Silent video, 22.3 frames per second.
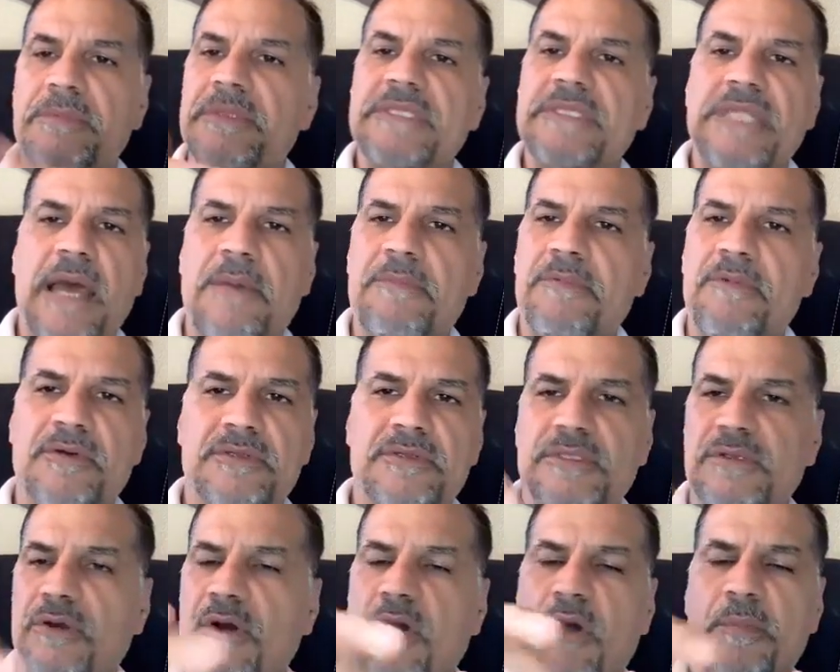The tap
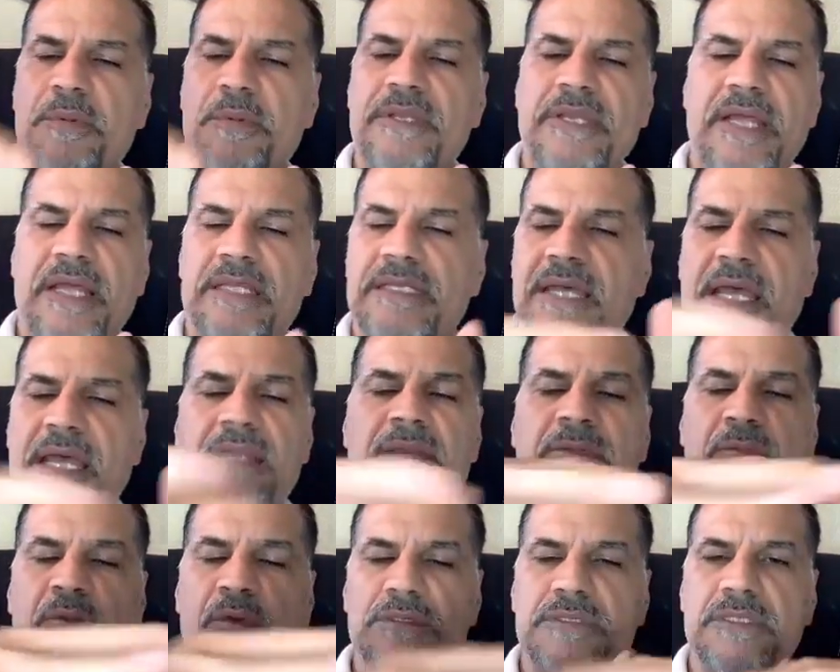water, open that
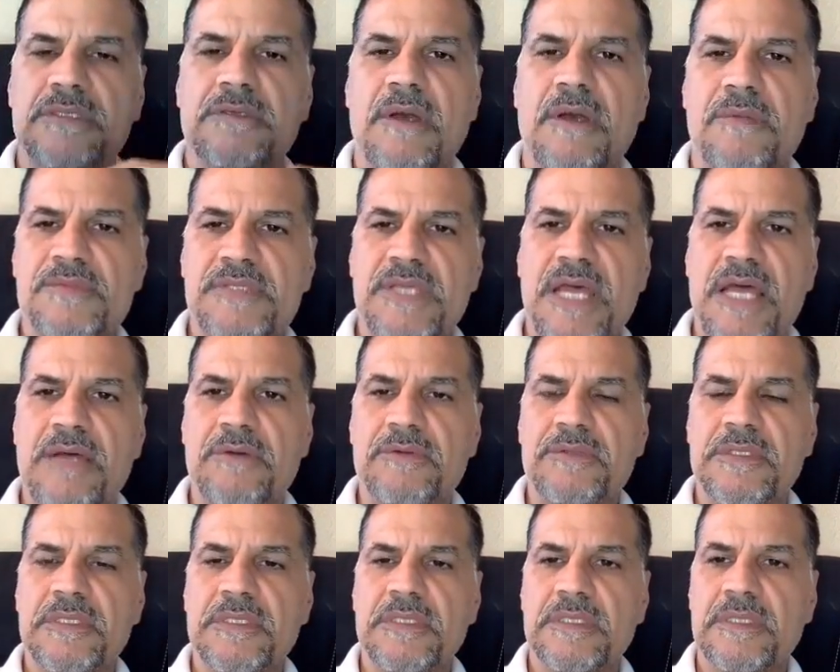and the water comes out.